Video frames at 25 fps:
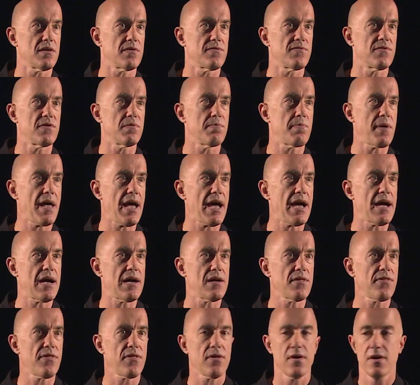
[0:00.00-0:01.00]
of the
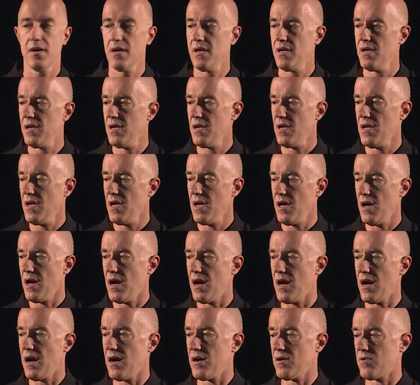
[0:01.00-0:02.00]
path?
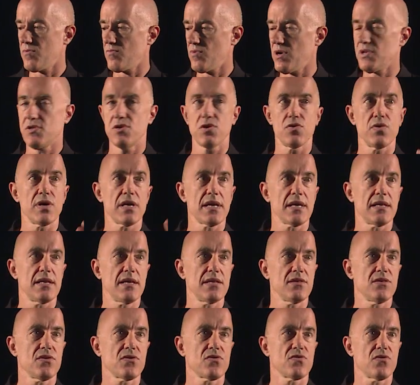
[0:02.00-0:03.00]
We're doing an
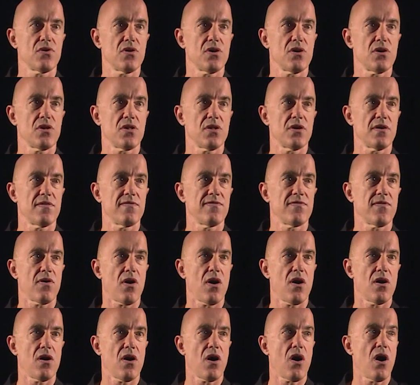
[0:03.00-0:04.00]
integral of
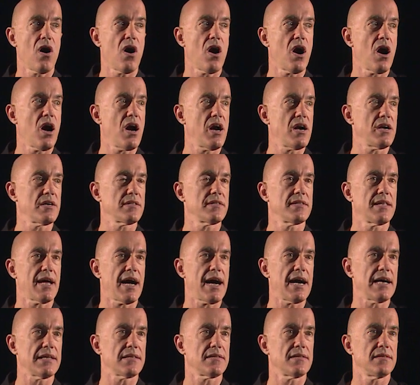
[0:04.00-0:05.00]
r
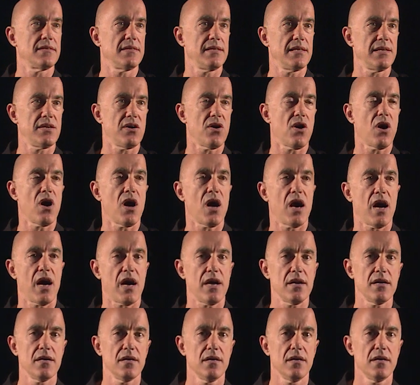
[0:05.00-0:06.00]
dot
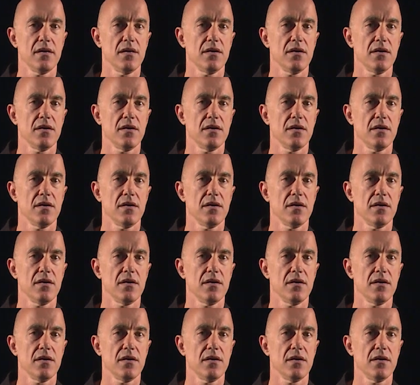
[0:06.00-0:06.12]
dr.